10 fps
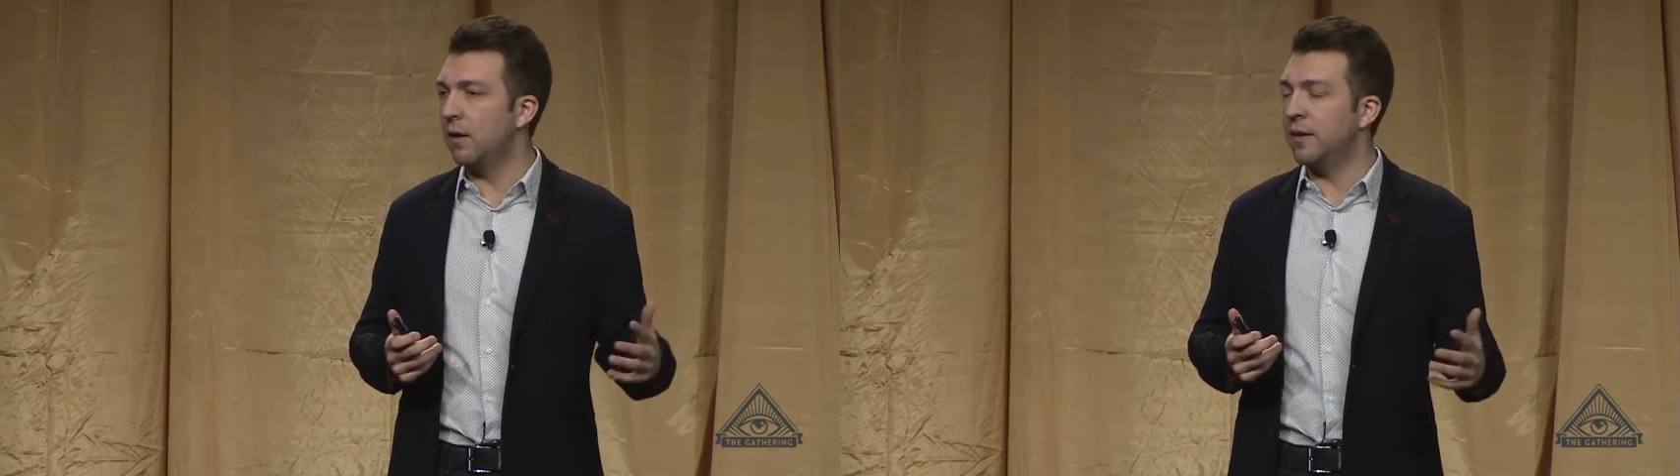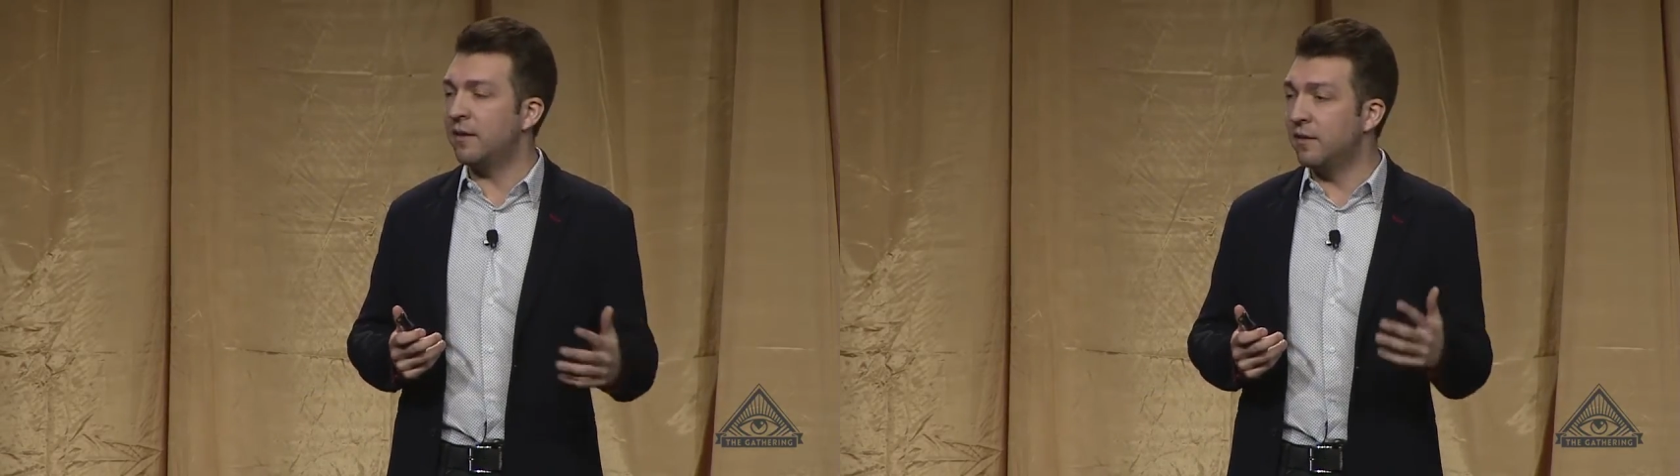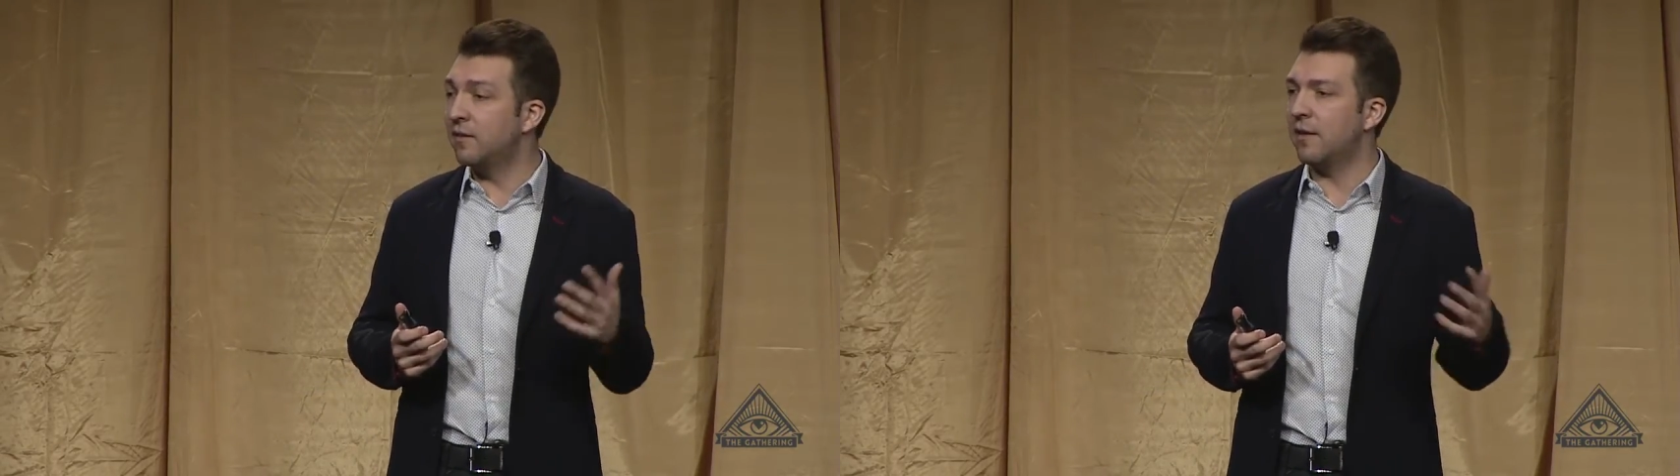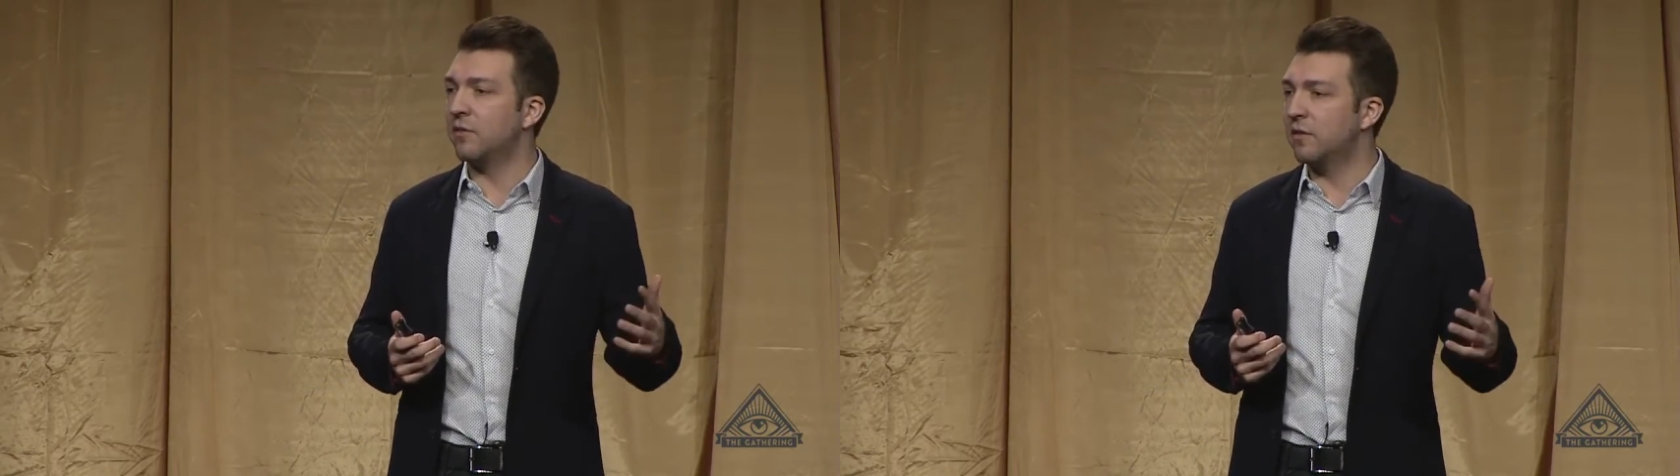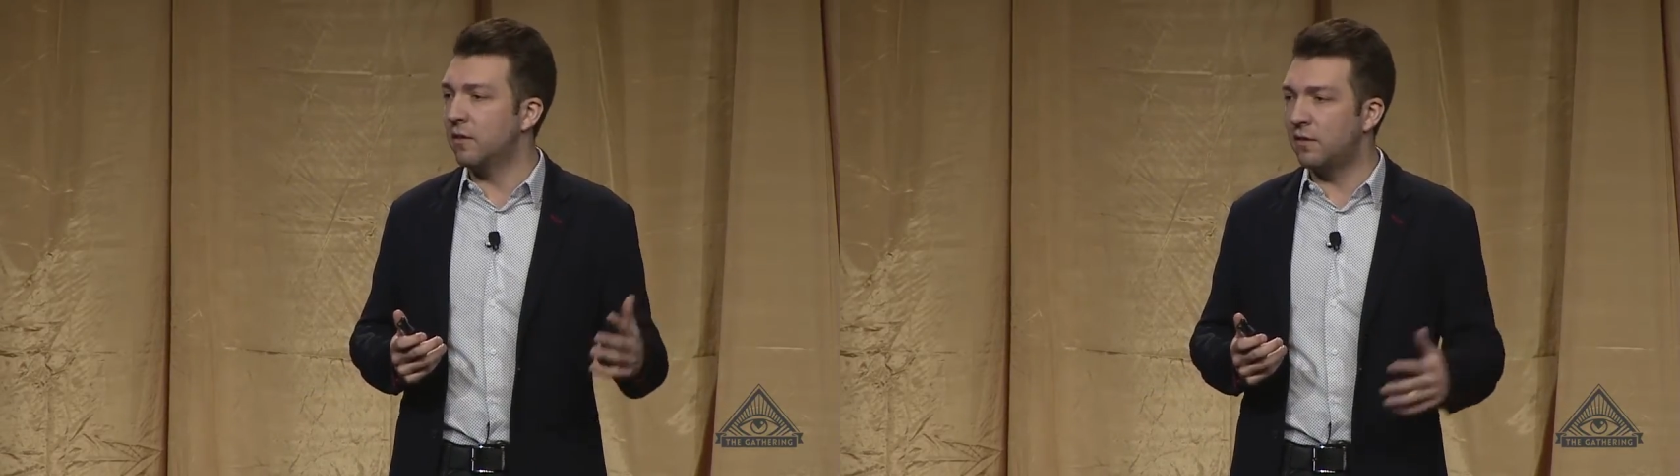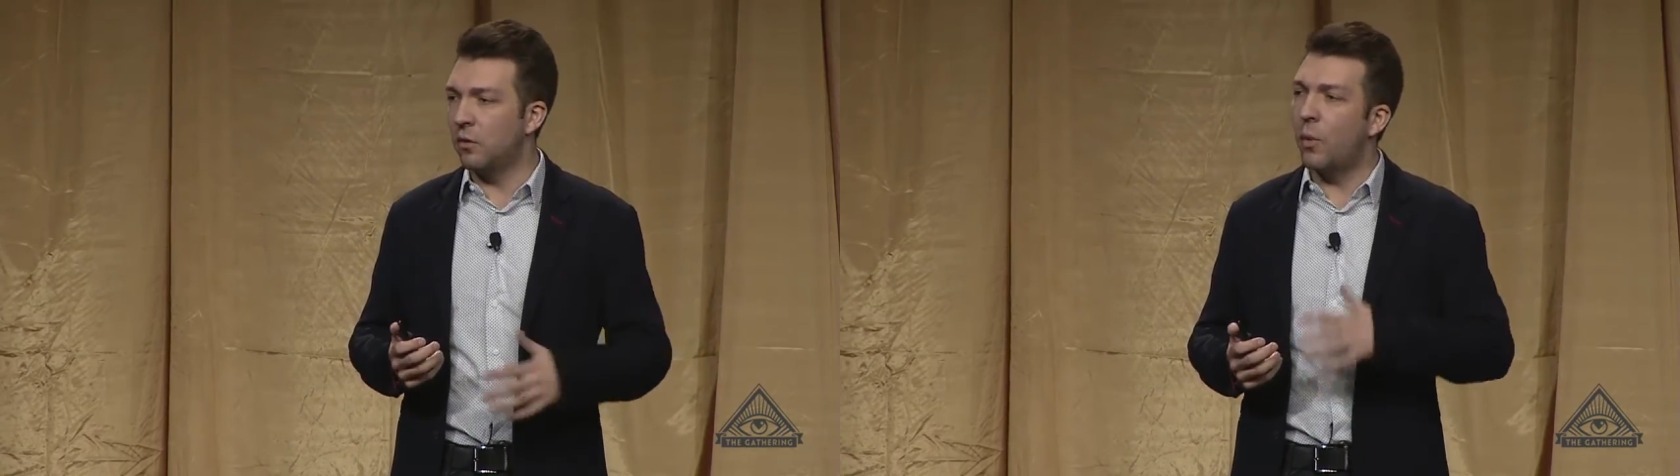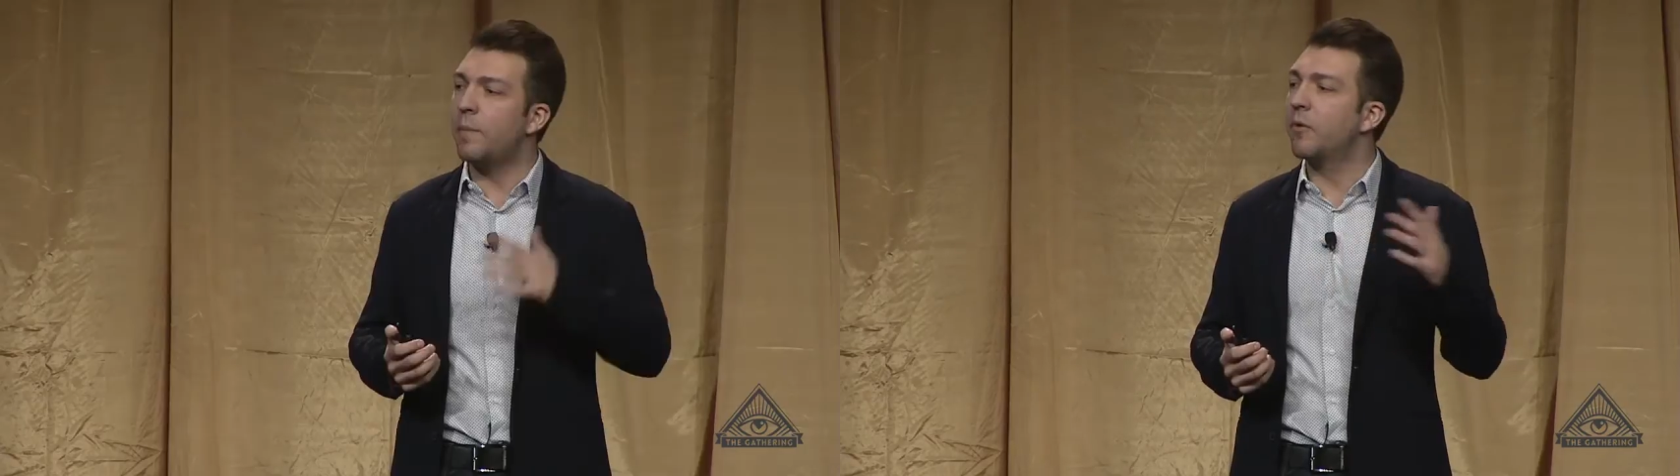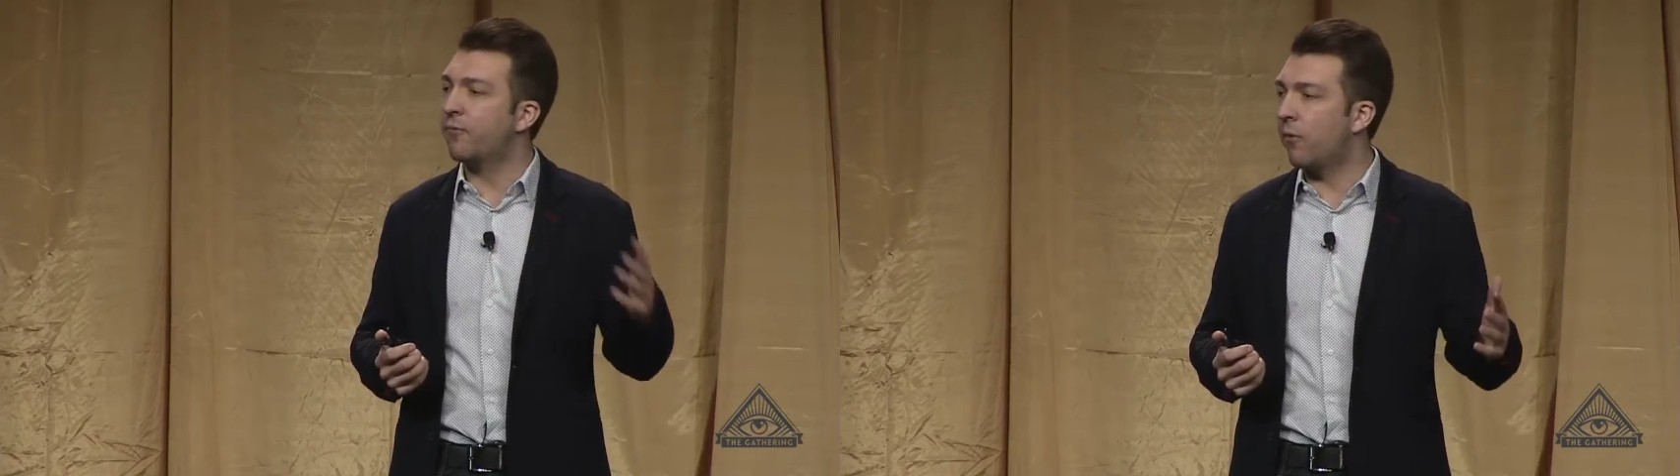1970s, so way
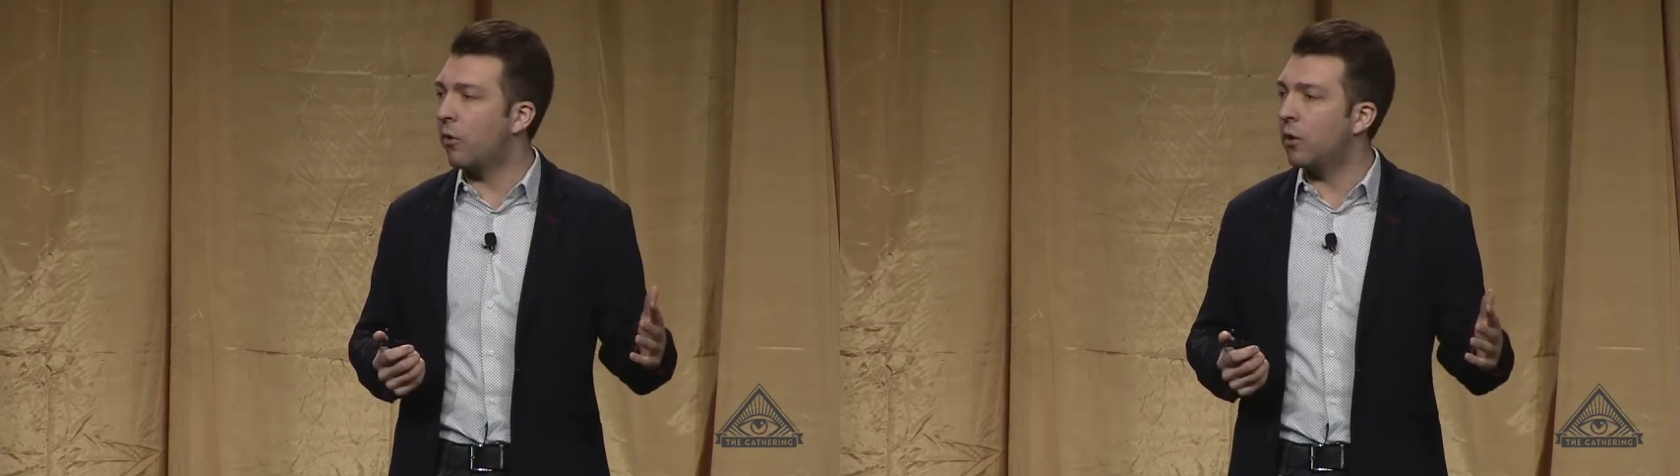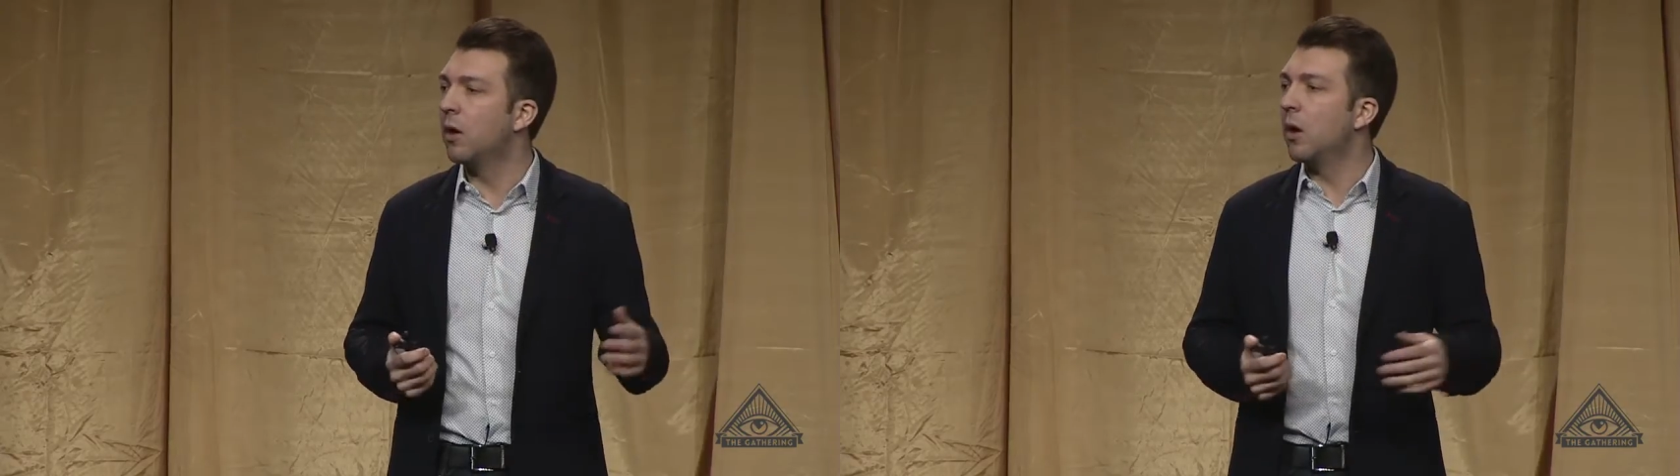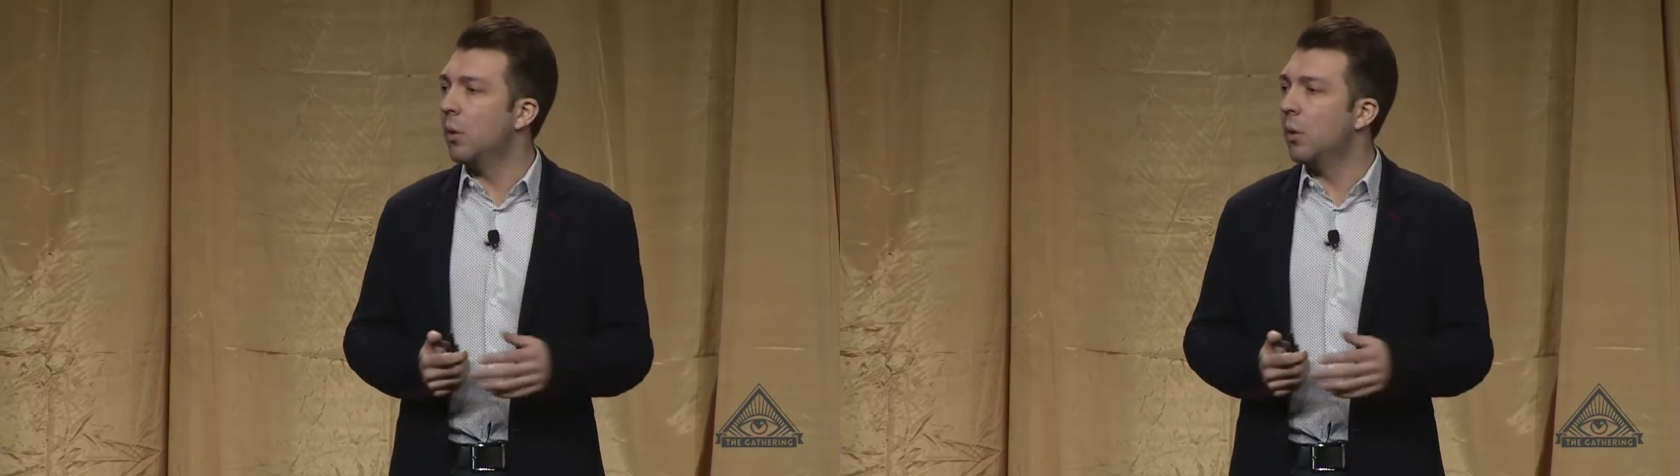before